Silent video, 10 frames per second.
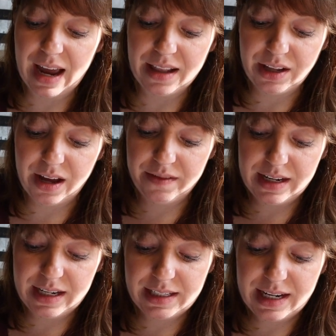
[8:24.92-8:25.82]
I love
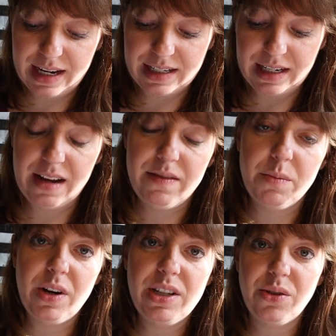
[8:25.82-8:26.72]
that it says it gave
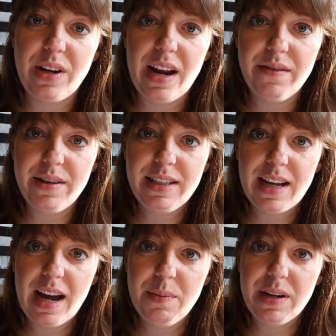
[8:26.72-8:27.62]
him rest on every
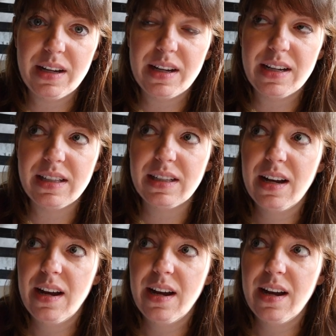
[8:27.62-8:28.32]
side because